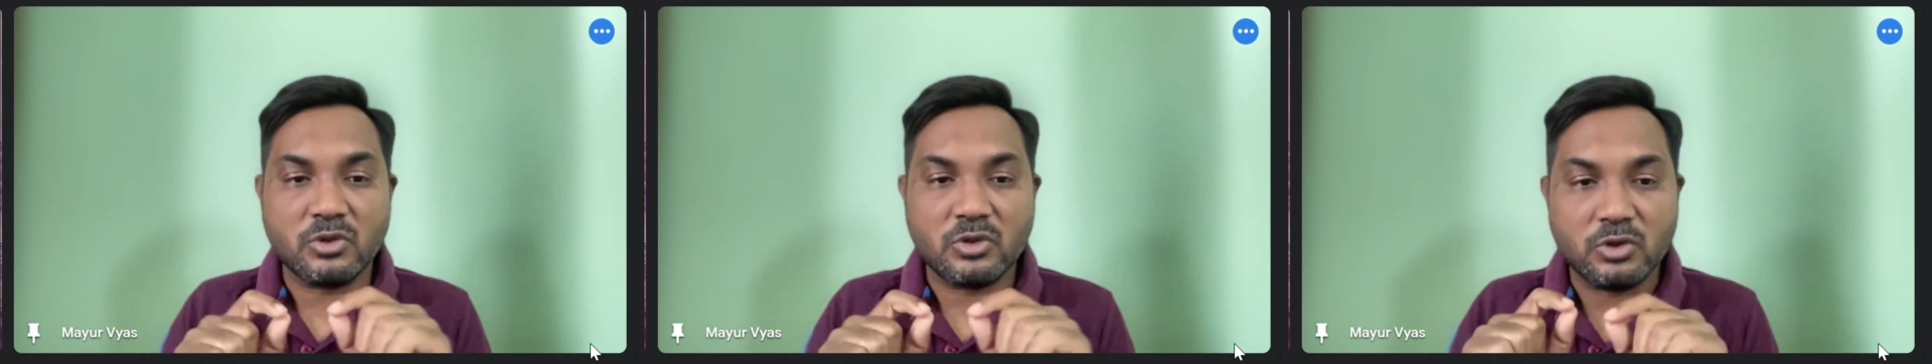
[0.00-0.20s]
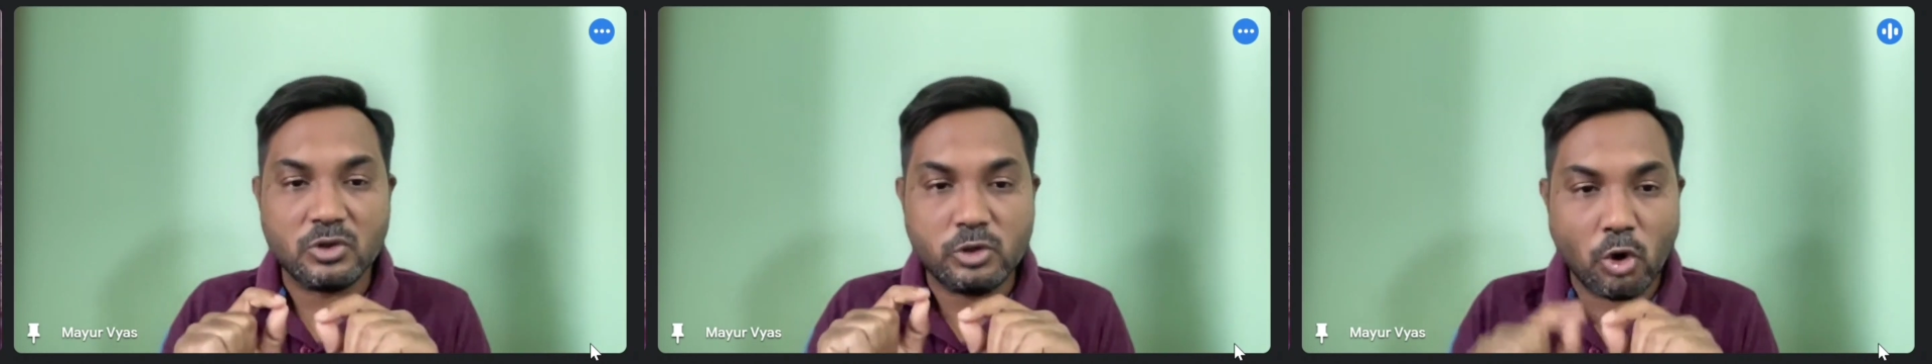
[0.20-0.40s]

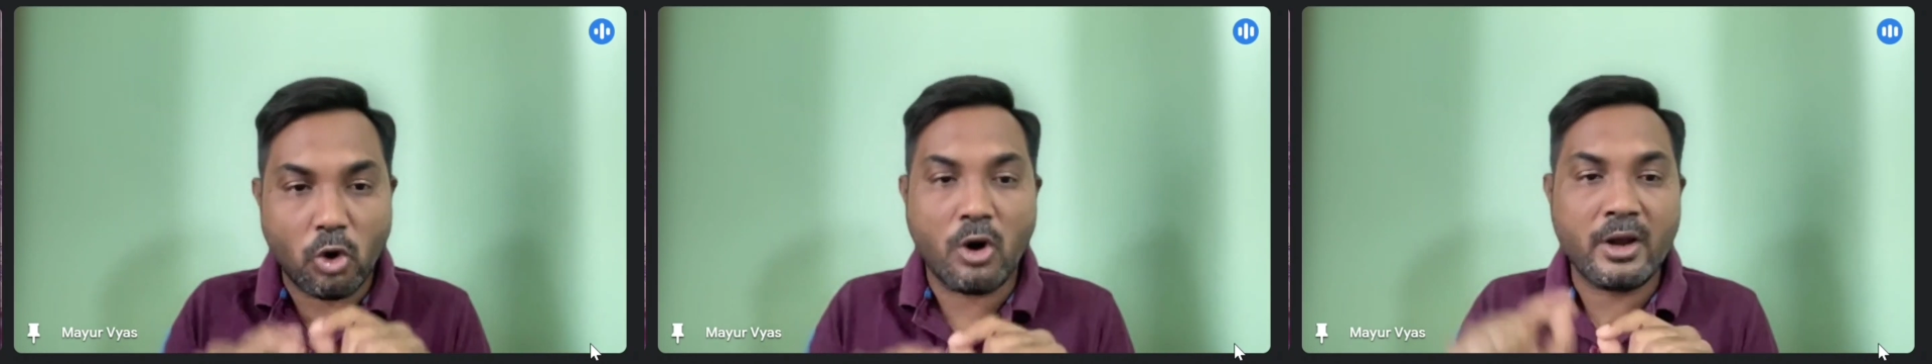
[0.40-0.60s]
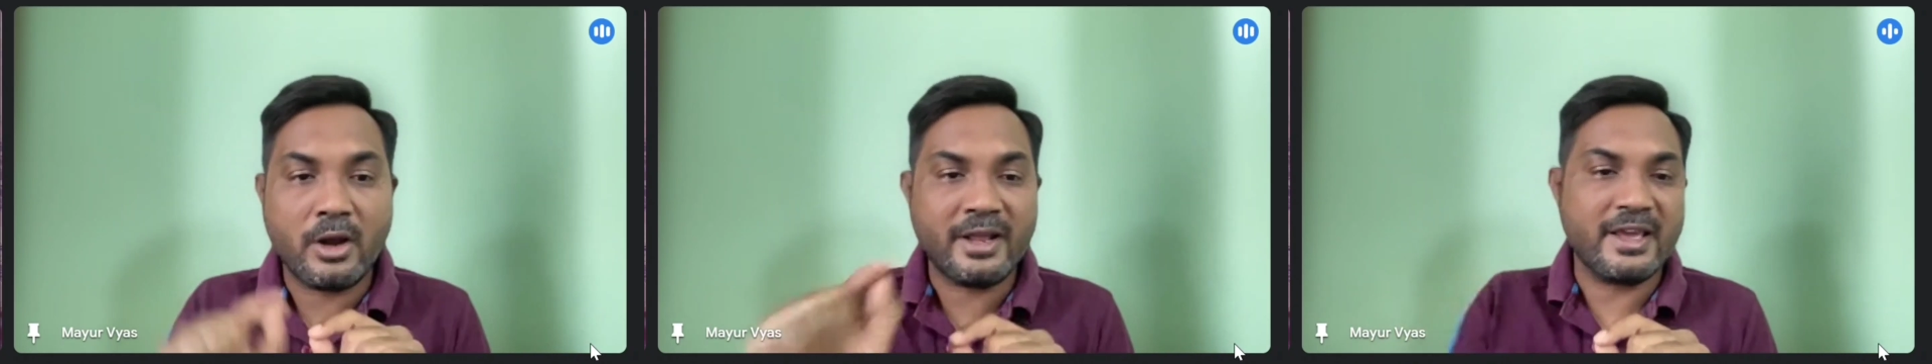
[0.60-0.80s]
your
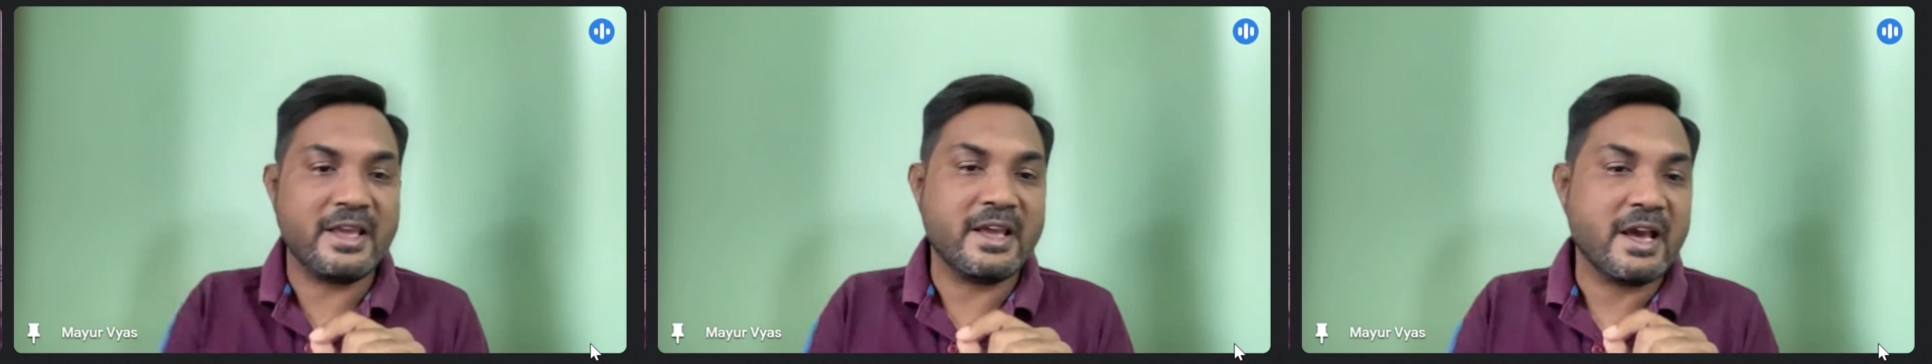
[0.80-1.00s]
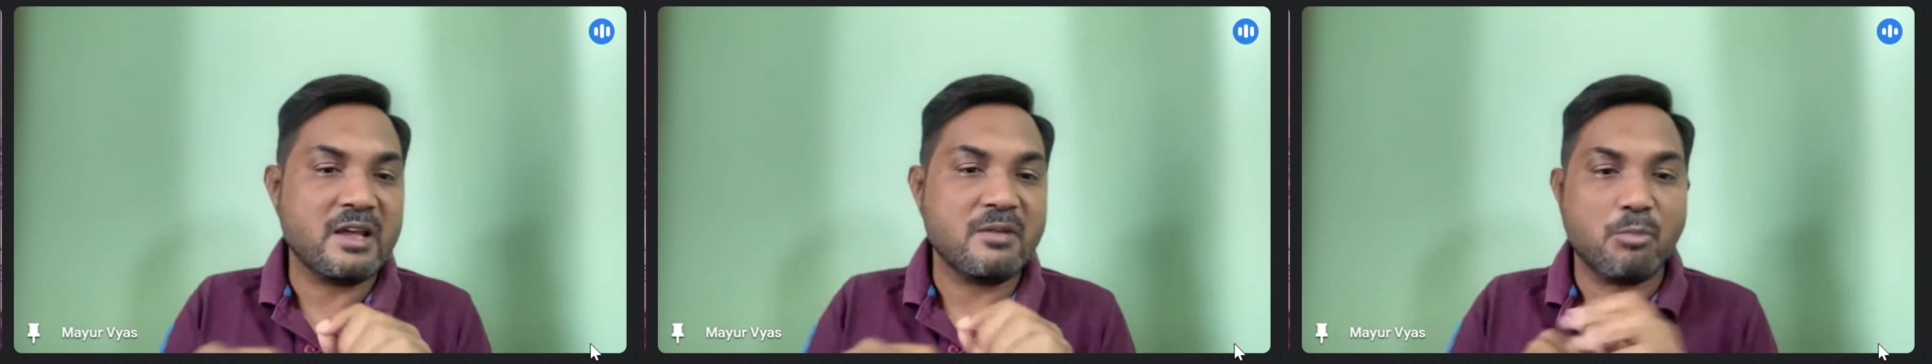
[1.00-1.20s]
AI
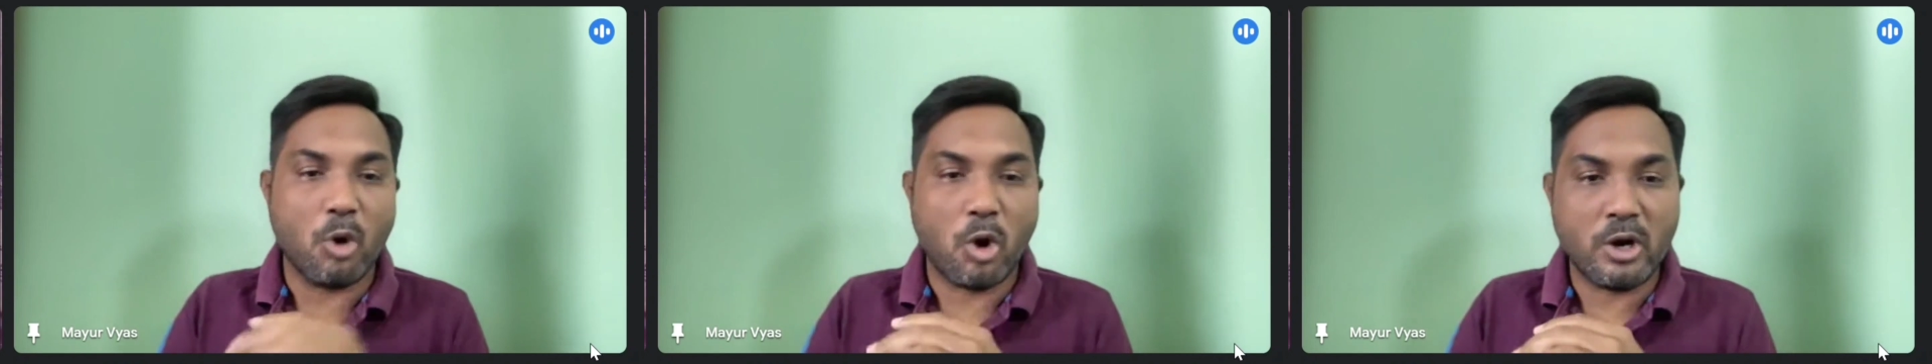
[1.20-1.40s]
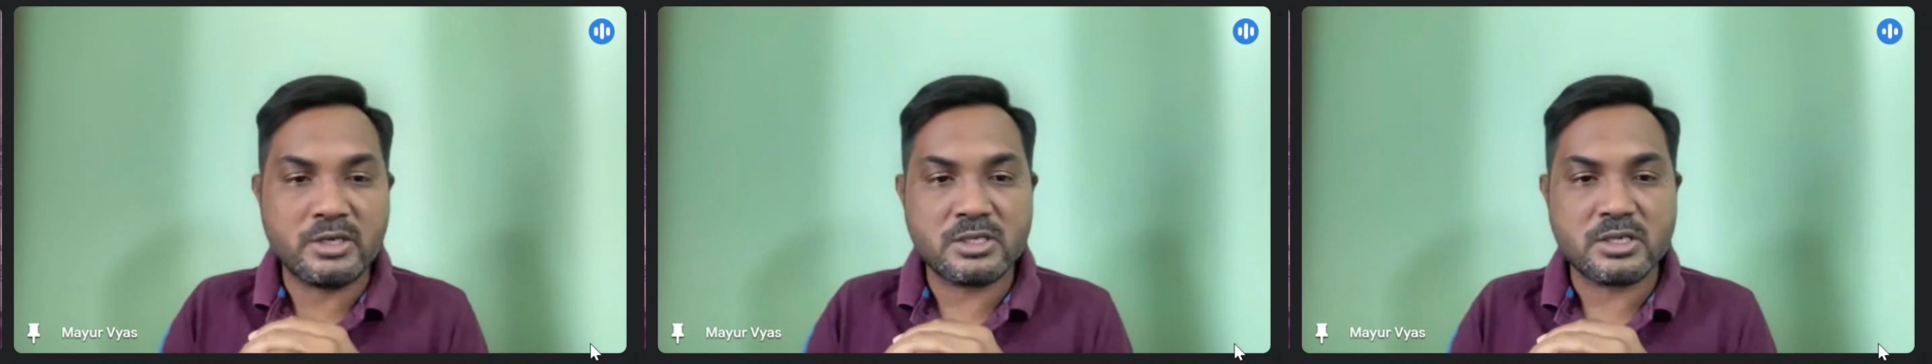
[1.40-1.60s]
bots